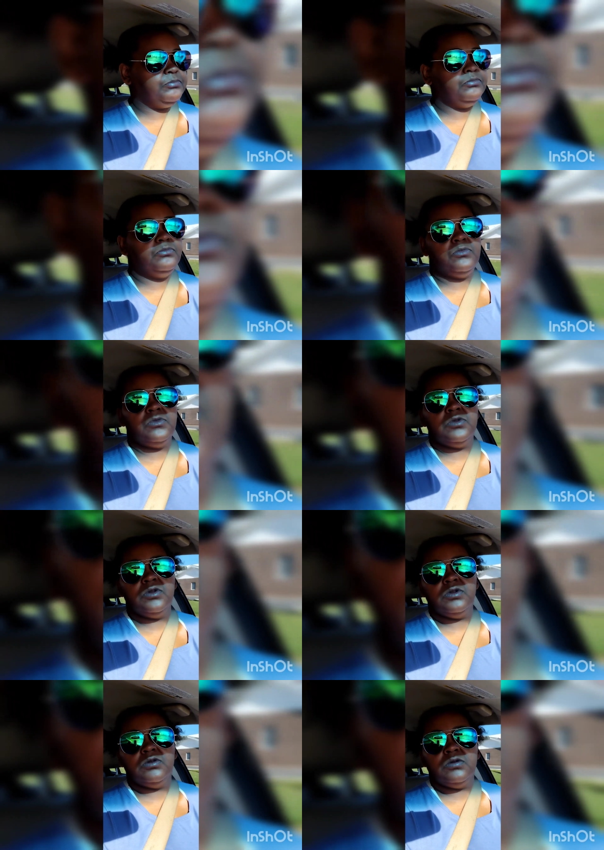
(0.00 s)

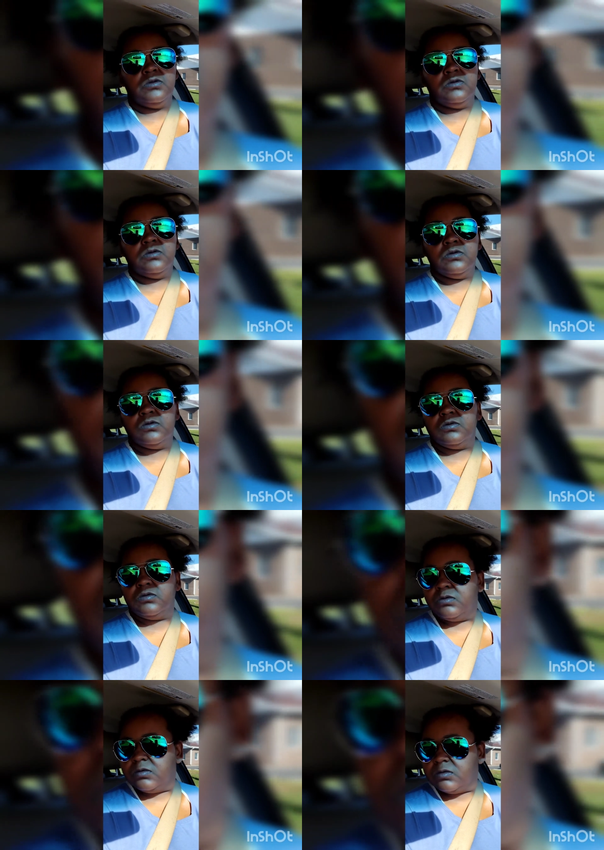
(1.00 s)

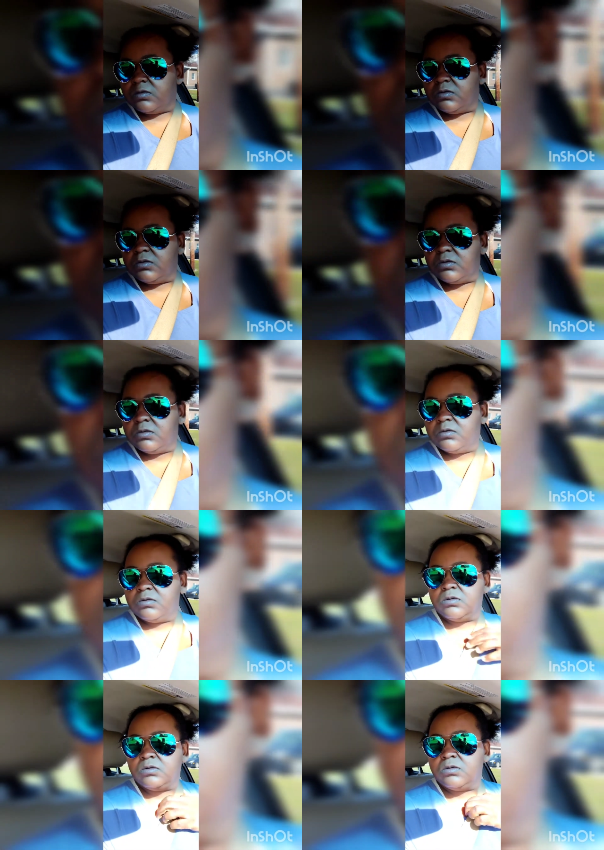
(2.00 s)

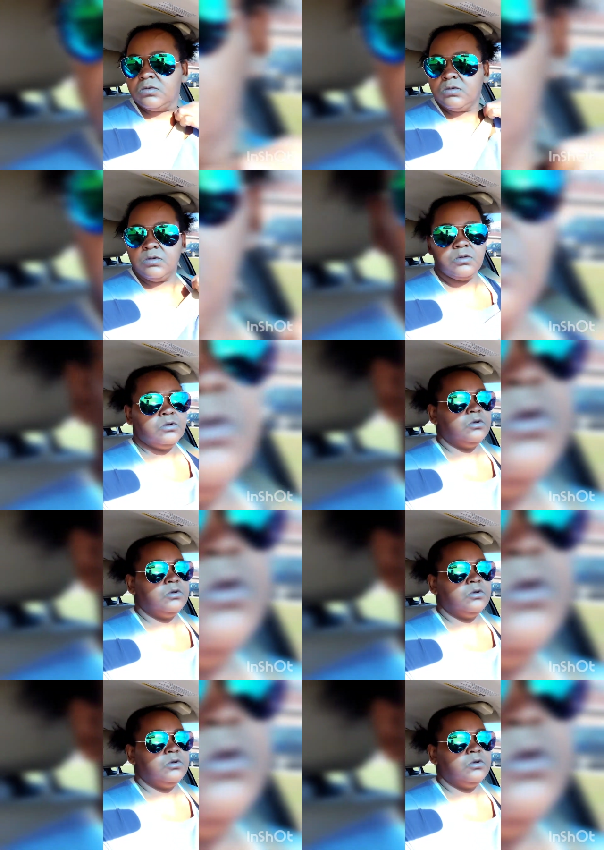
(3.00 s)
[no speech]